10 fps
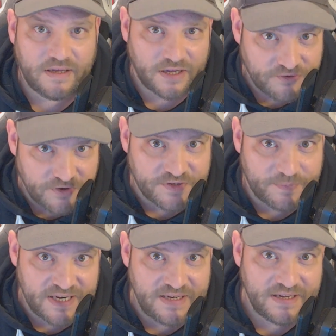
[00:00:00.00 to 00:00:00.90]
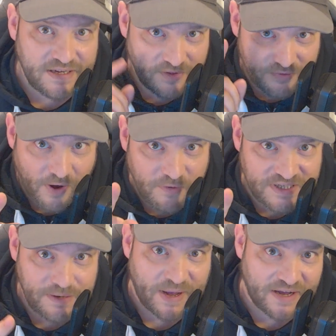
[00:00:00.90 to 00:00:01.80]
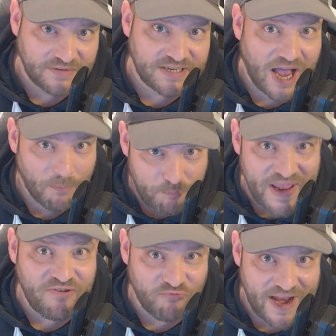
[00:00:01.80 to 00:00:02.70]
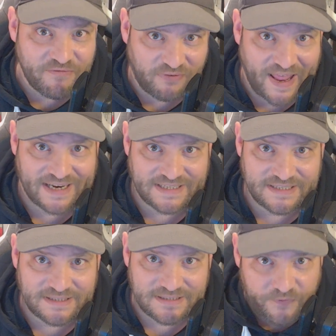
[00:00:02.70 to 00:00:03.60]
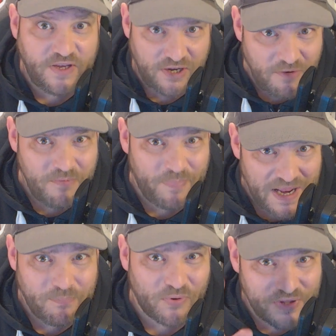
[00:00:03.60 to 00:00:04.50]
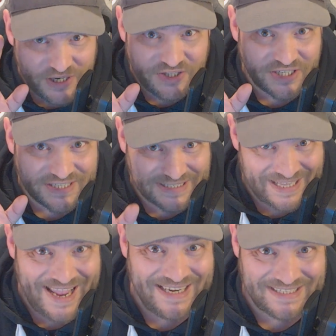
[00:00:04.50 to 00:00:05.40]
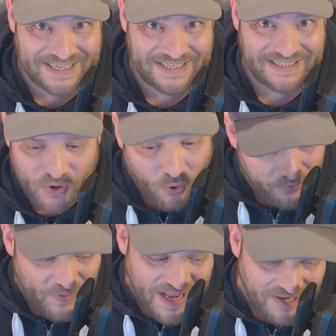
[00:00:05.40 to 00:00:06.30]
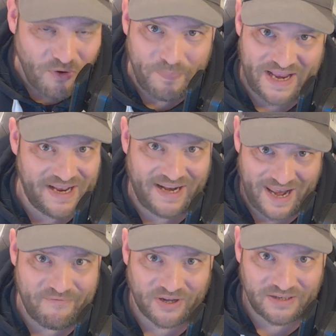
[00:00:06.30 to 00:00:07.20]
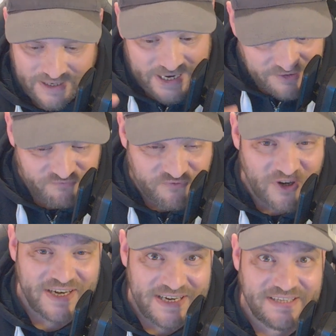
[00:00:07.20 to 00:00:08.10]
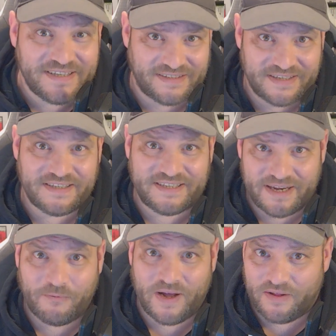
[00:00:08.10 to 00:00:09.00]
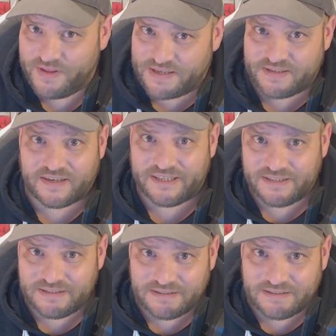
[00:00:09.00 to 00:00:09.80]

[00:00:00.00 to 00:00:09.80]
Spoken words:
And trust me, those emails are big red flags. For you people that are just lazy or think you're being clever, it really doesn't sit well this side.